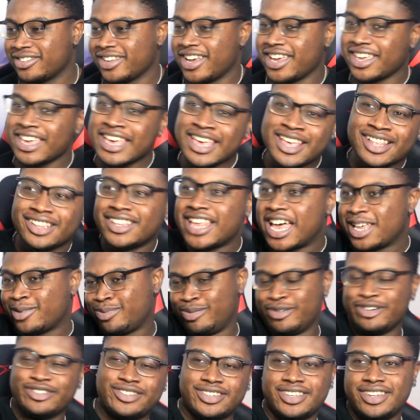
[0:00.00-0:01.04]
like last
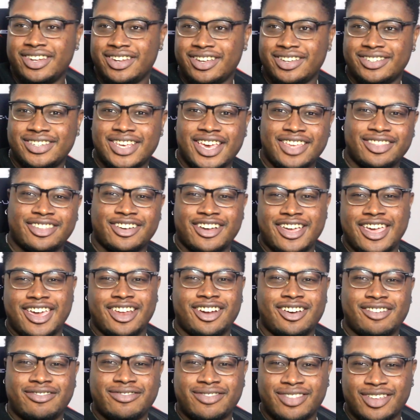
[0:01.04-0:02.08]
person to take their hand
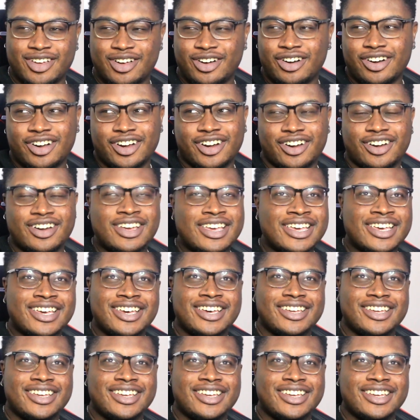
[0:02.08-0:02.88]
off of the car